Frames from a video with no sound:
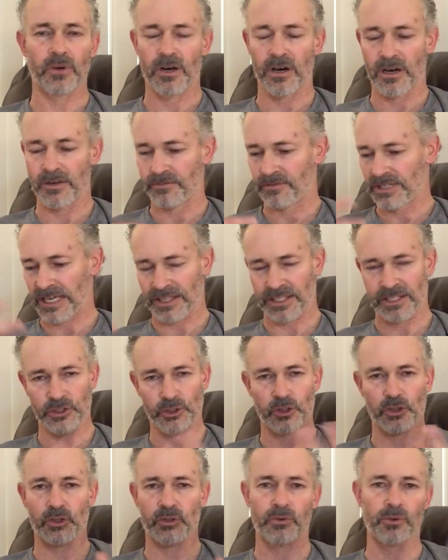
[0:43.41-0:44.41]
Well,
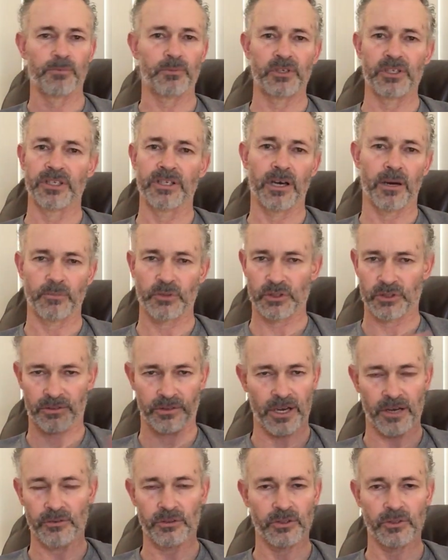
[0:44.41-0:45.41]
nothing's scripted. I'm just going